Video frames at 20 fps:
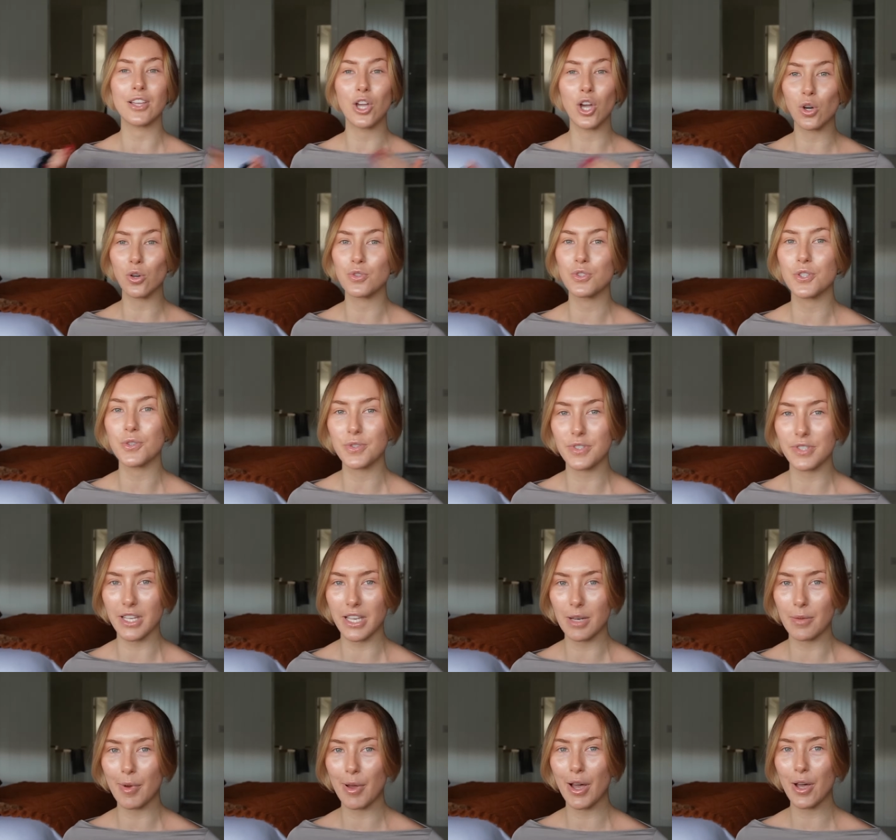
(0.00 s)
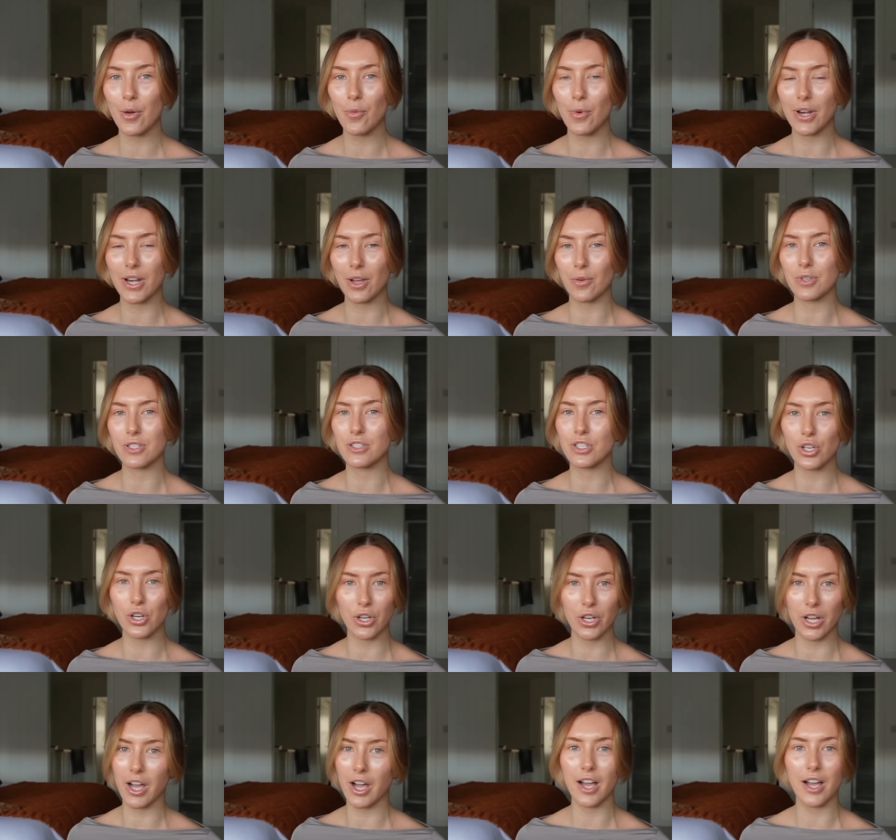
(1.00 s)
go-to cinema when I was
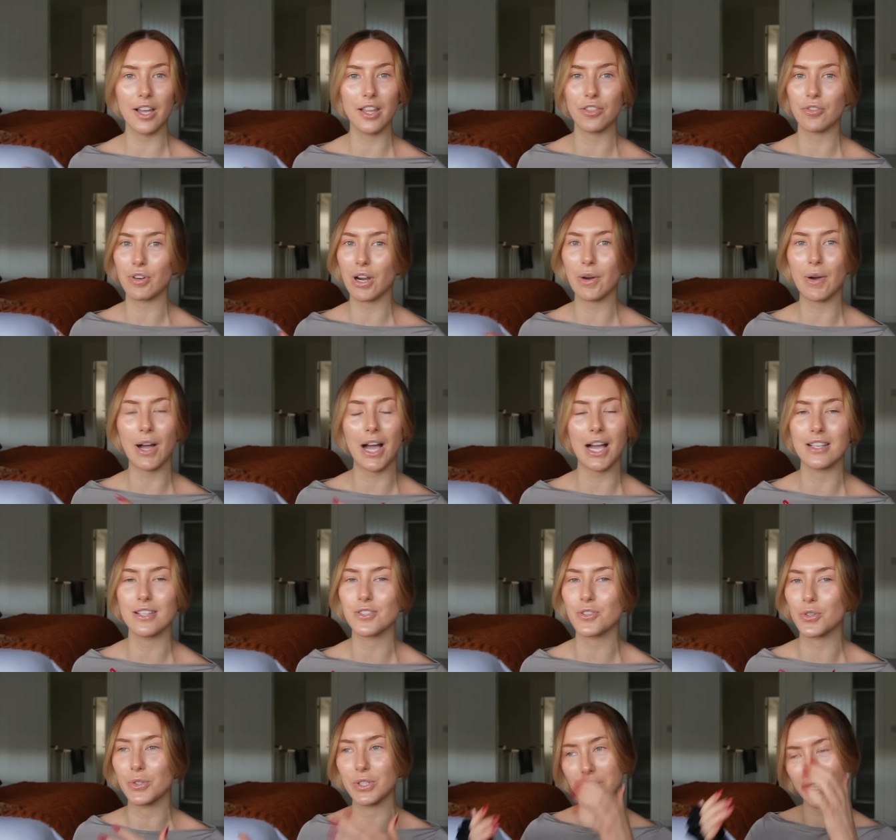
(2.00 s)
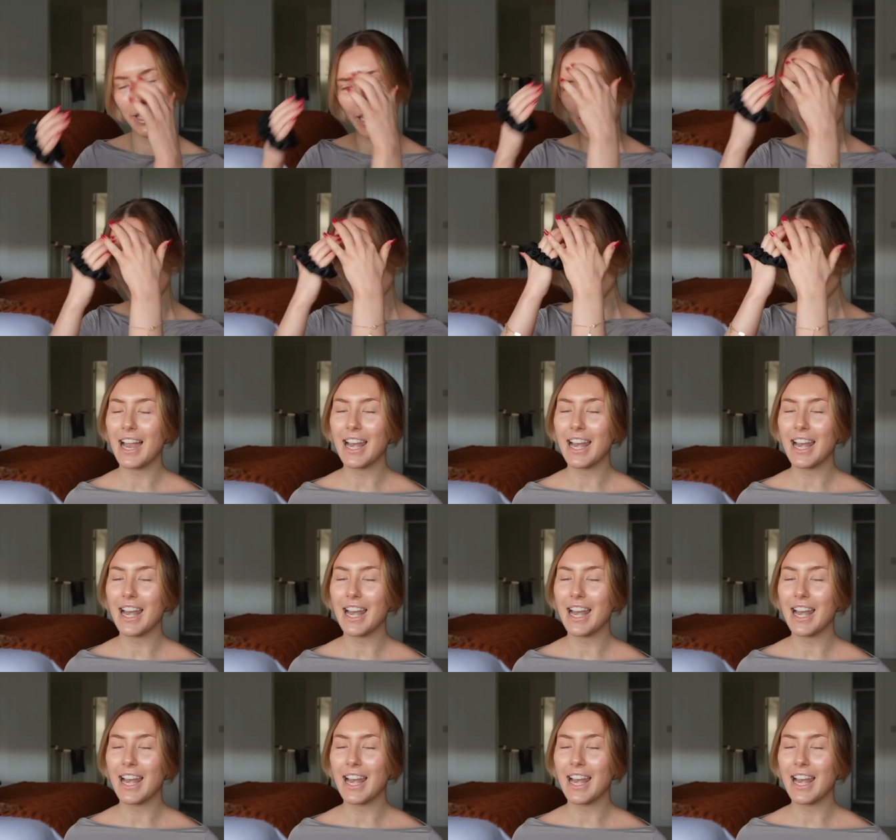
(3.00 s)
younger and throughout high school and things.